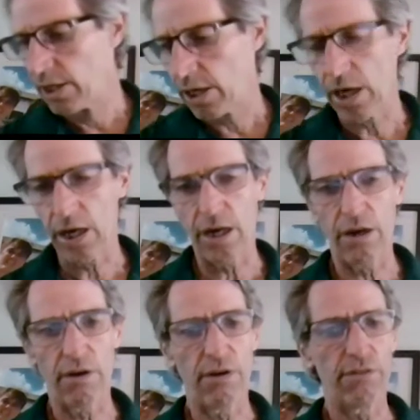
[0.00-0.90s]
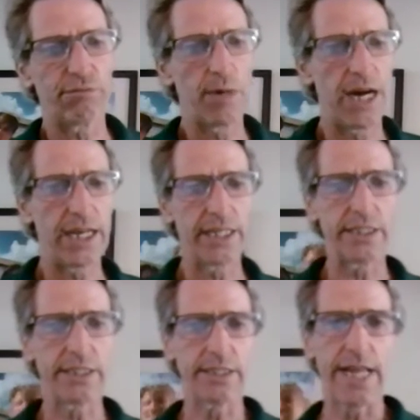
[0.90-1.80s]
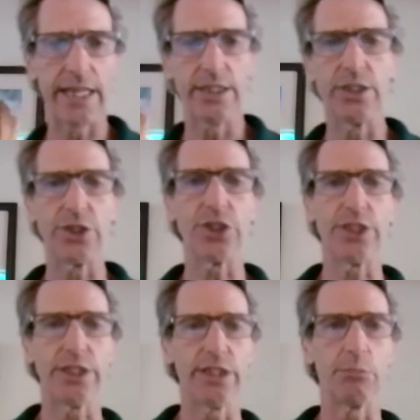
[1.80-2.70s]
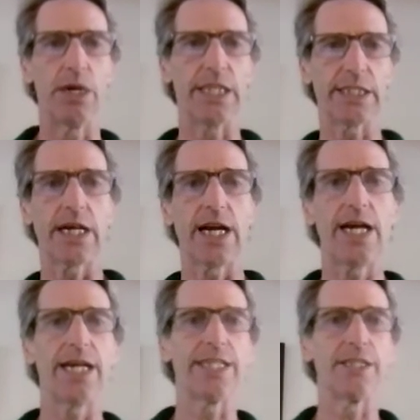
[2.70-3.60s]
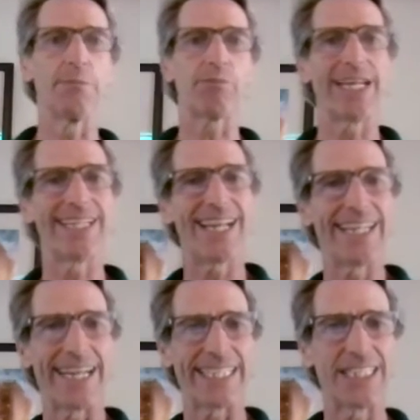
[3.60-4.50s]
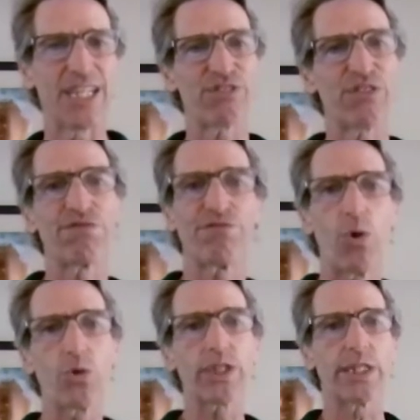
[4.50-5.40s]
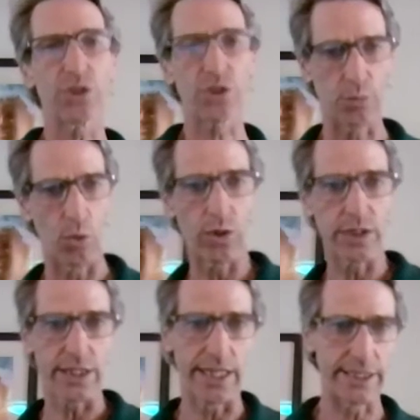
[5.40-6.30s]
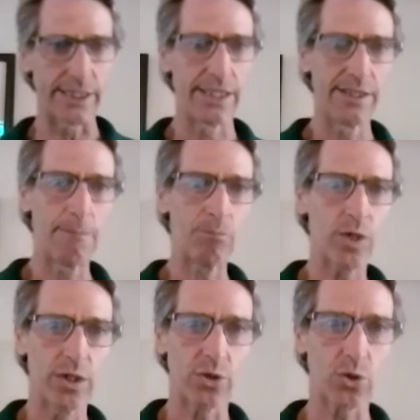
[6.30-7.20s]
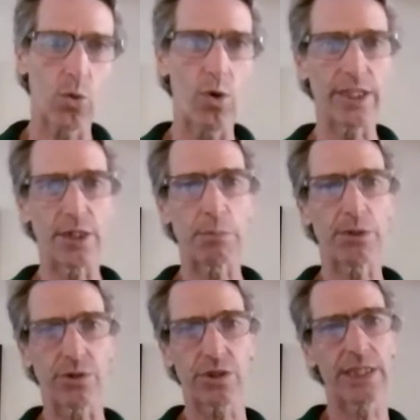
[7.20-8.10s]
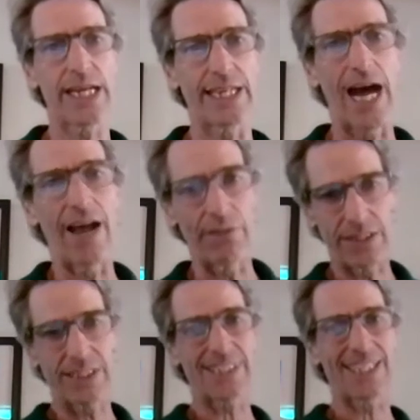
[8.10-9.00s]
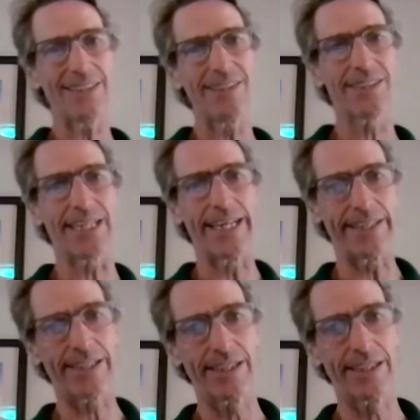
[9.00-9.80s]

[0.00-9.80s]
of my energy and my time, and I never focused more than 20% on the sales end.